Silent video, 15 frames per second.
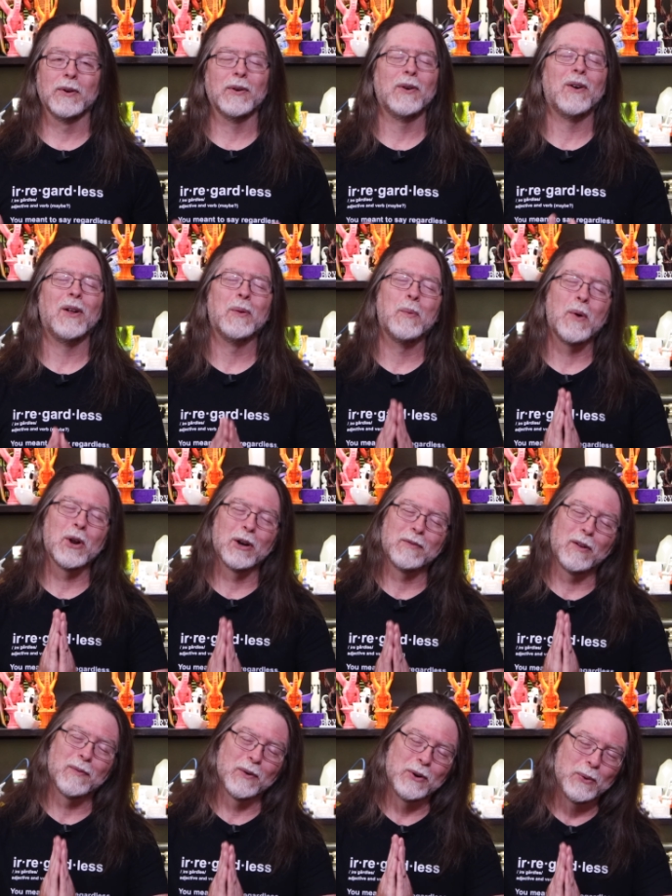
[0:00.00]
You're all
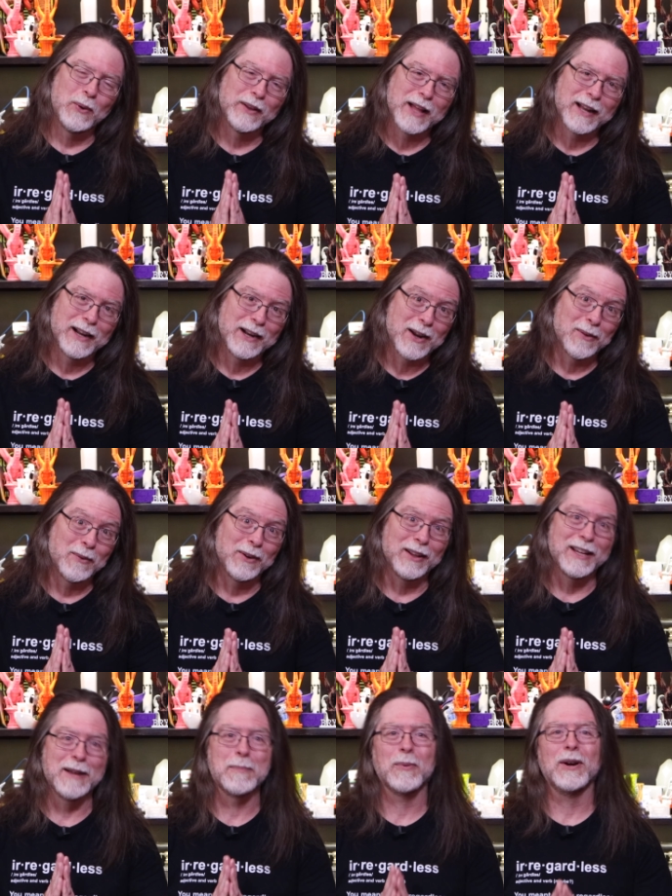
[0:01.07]
wonderful for doing that, and I
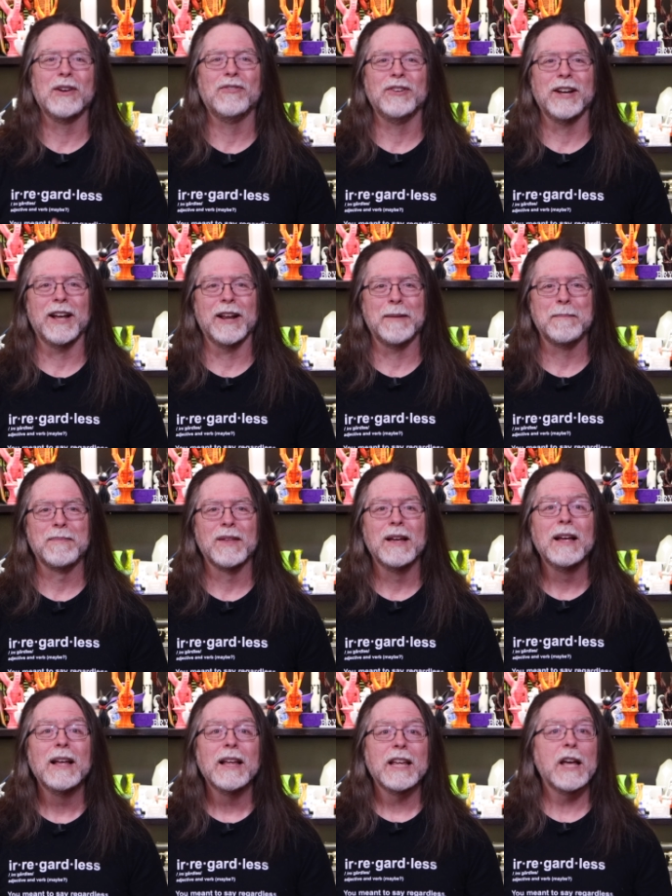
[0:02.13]
really appreciate it.
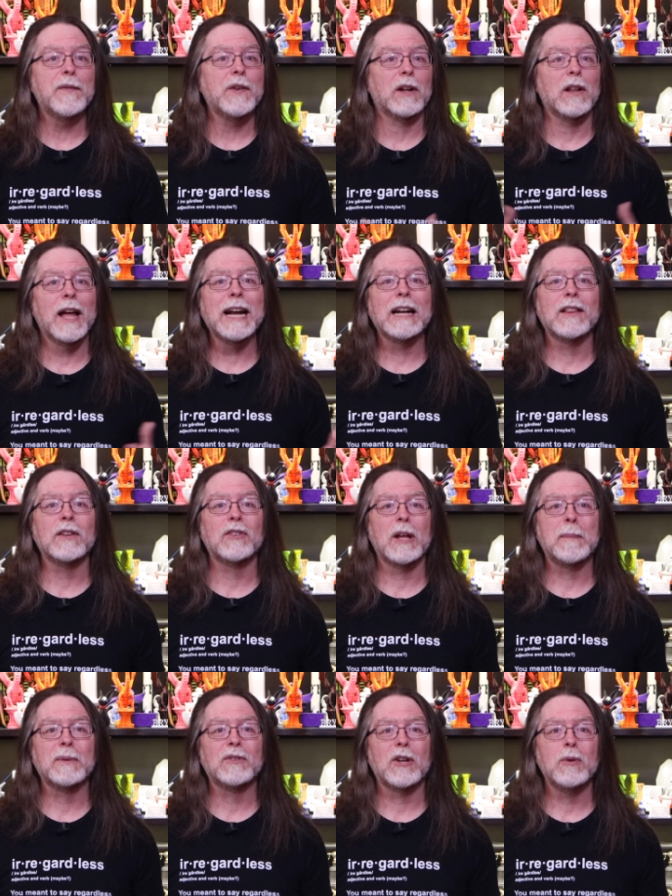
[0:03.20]
If you liked this
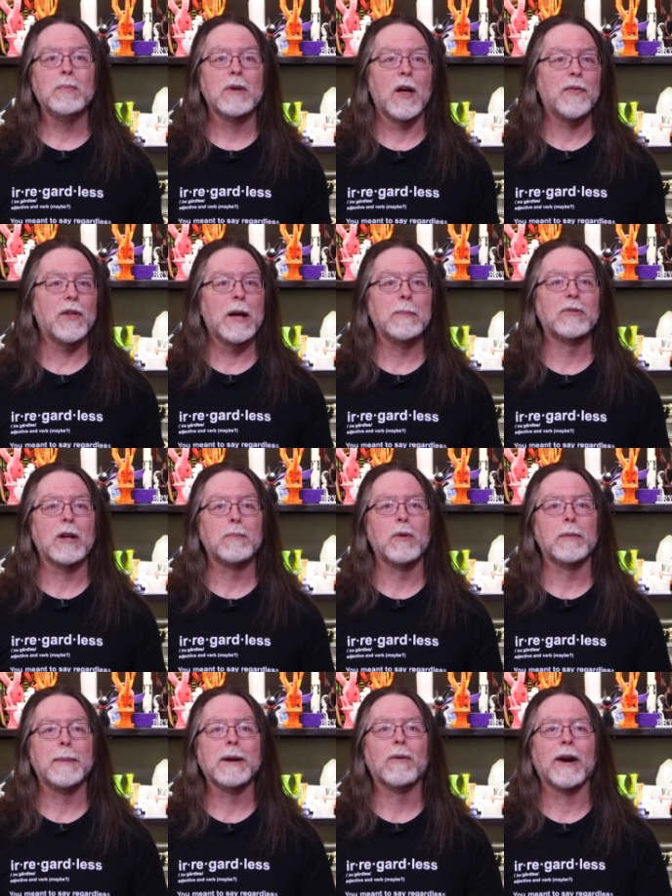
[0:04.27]
episode, a thumbs up
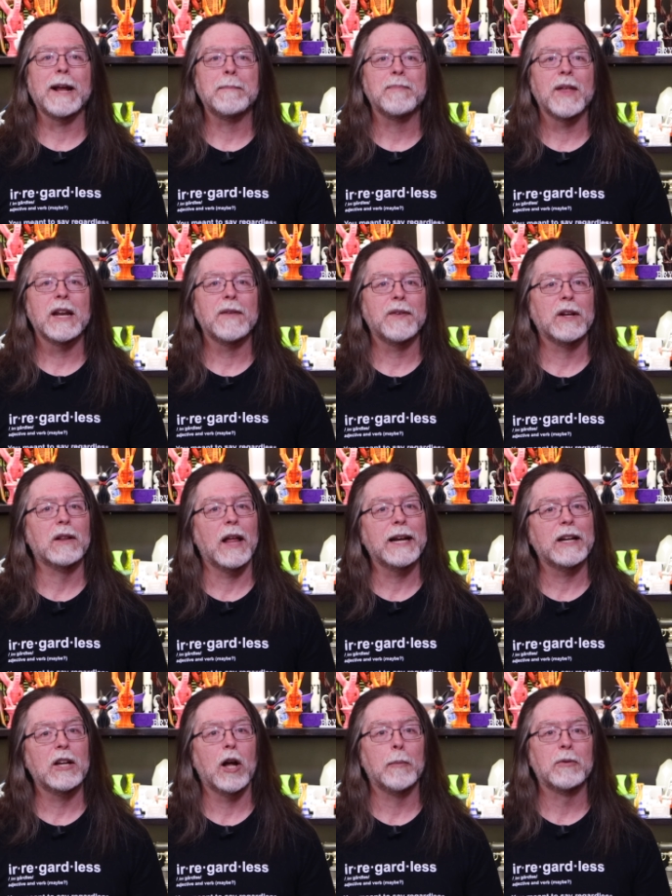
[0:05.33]
would be great, and if you'd
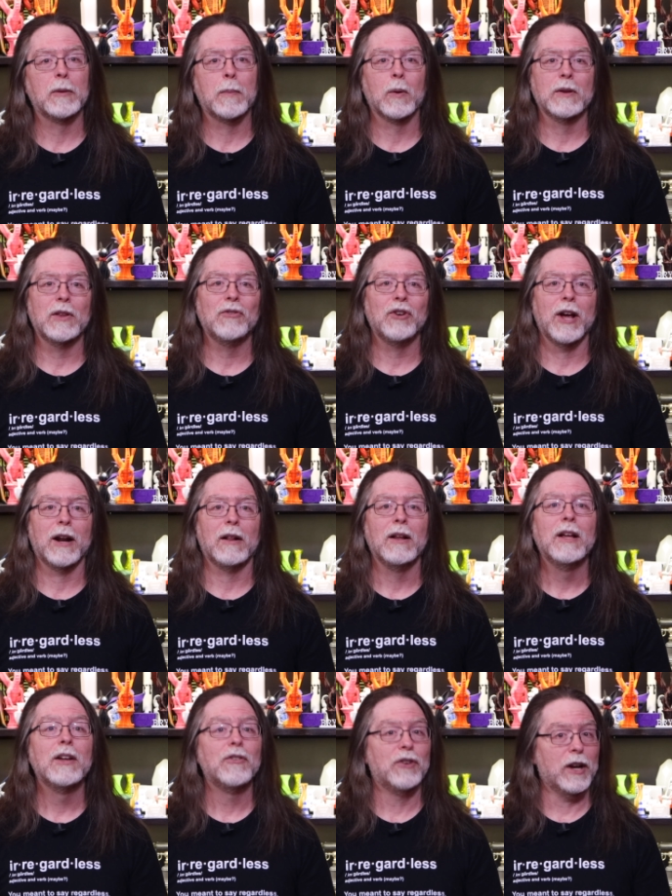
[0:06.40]
like to help support the channel,
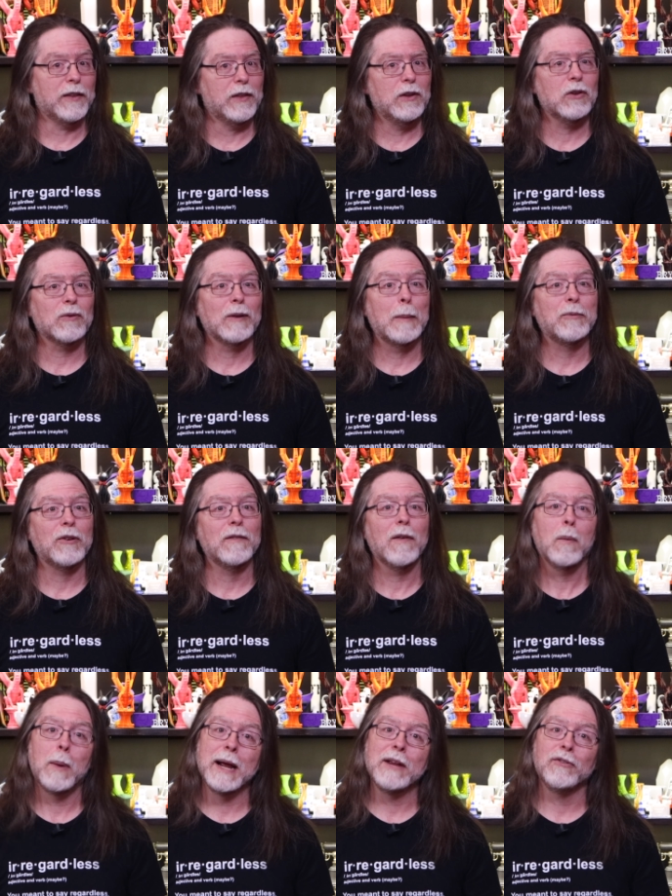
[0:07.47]
check the description for
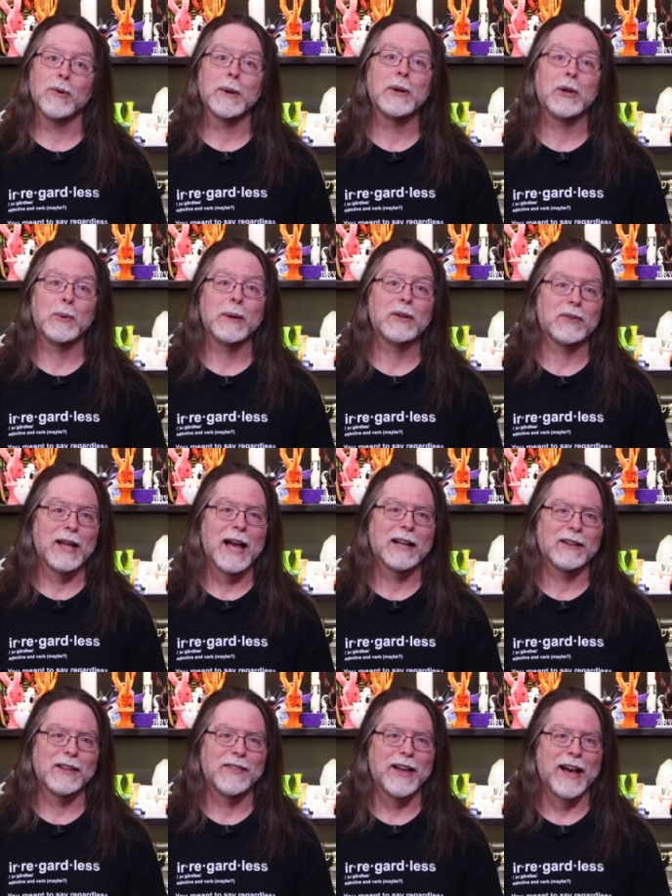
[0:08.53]
ways you can do
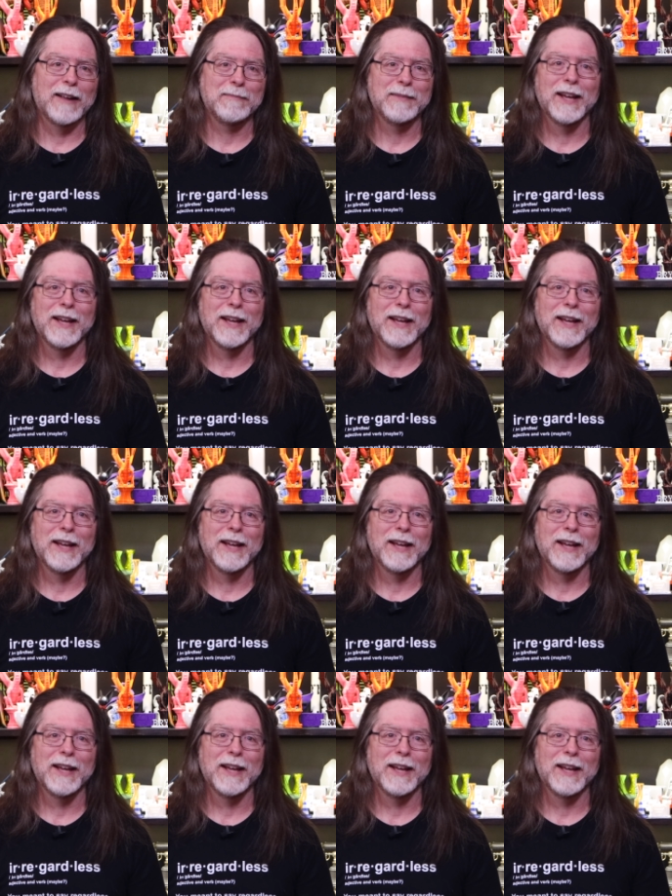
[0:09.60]
exactly that.